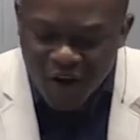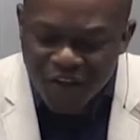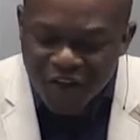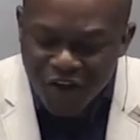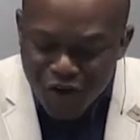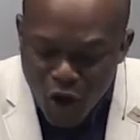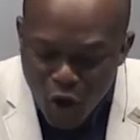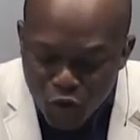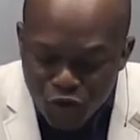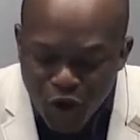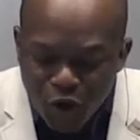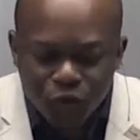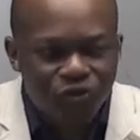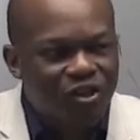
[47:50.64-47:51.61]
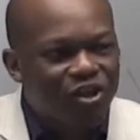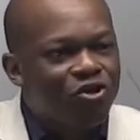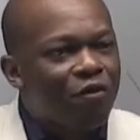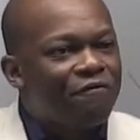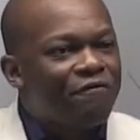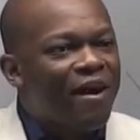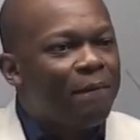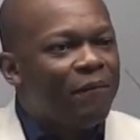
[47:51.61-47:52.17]
what are the no nos in
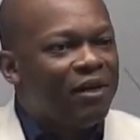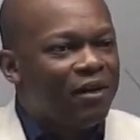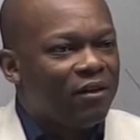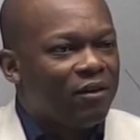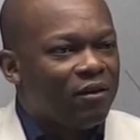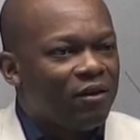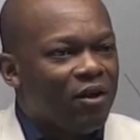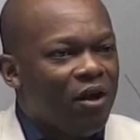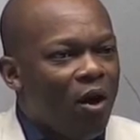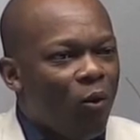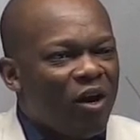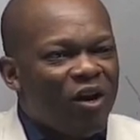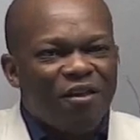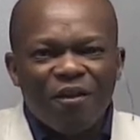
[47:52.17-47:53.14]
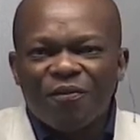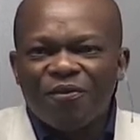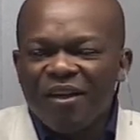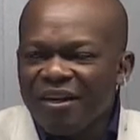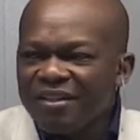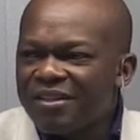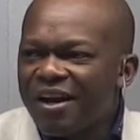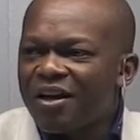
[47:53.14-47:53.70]
your family? What are the
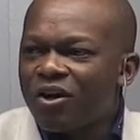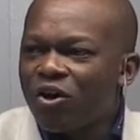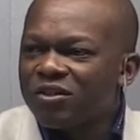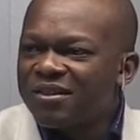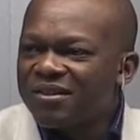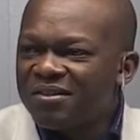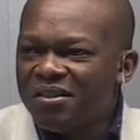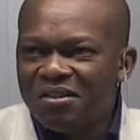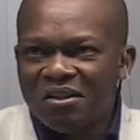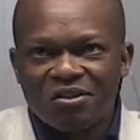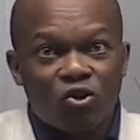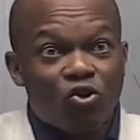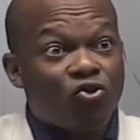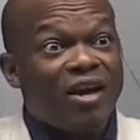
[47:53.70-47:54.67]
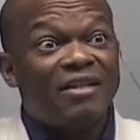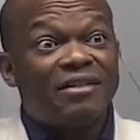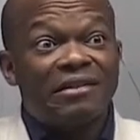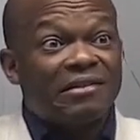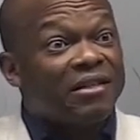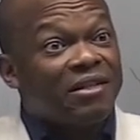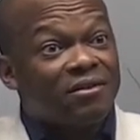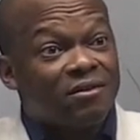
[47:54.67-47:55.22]
things that are considered great
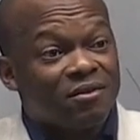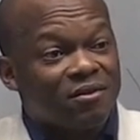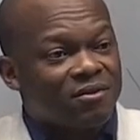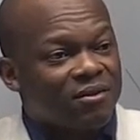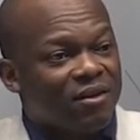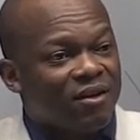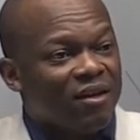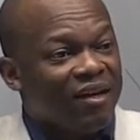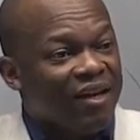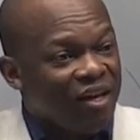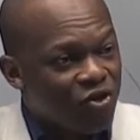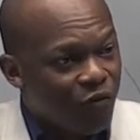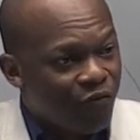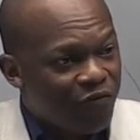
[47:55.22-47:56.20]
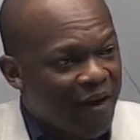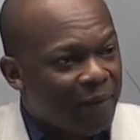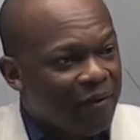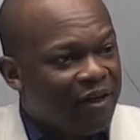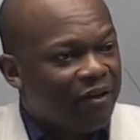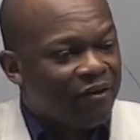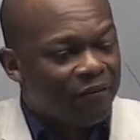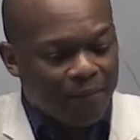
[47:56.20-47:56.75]
sins in your
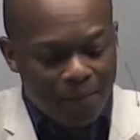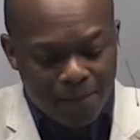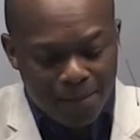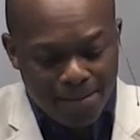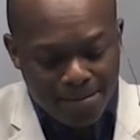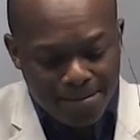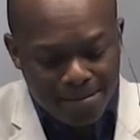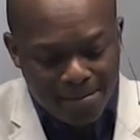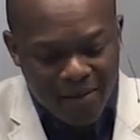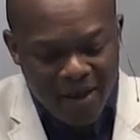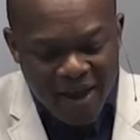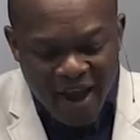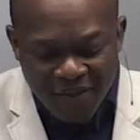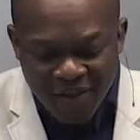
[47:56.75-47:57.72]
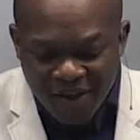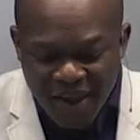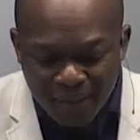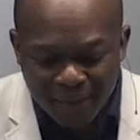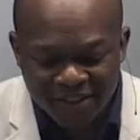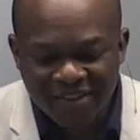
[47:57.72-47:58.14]
family? And then number